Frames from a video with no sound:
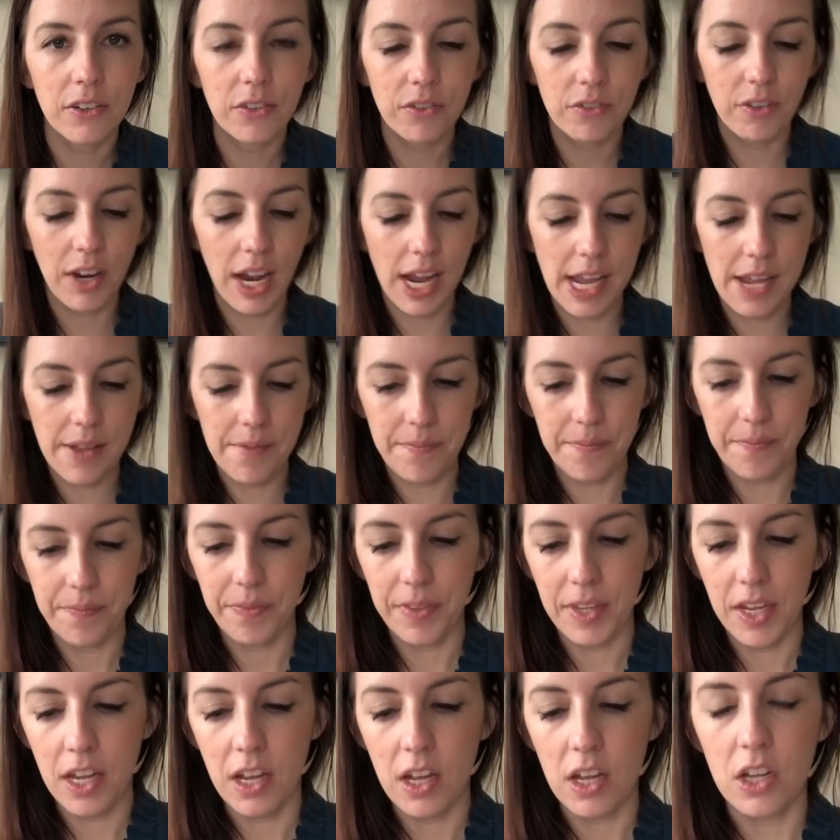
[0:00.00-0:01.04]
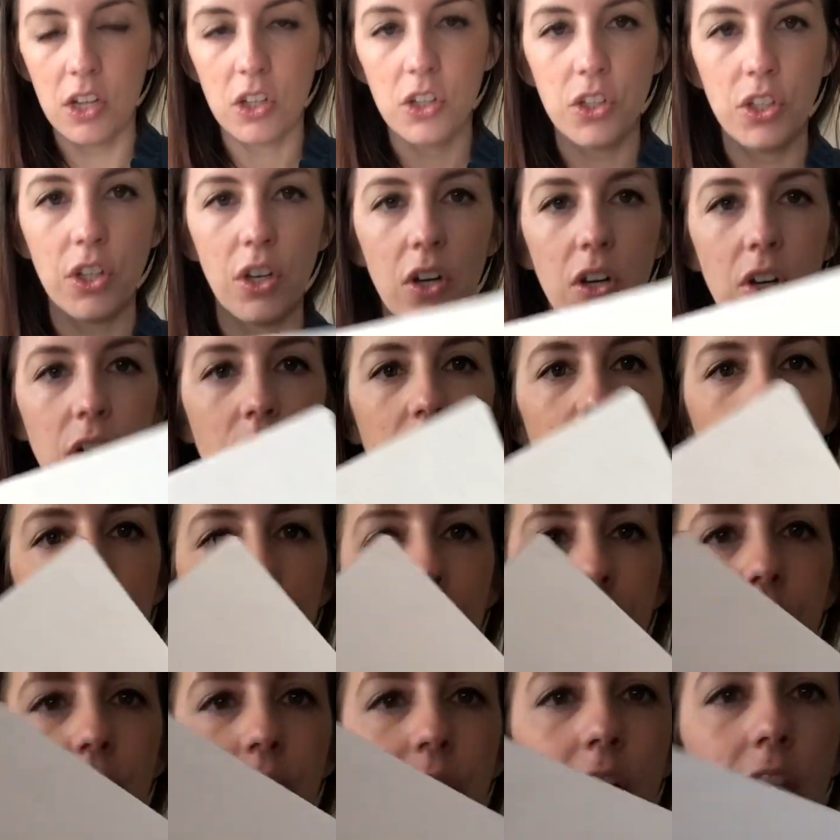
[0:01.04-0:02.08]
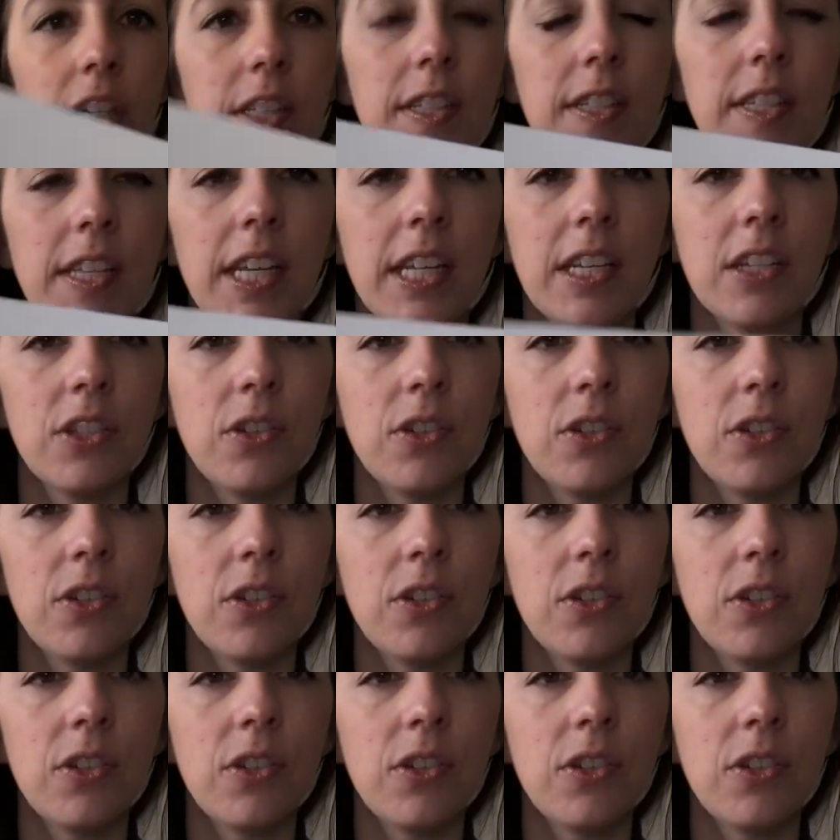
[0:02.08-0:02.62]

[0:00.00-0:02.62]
right? So first thing you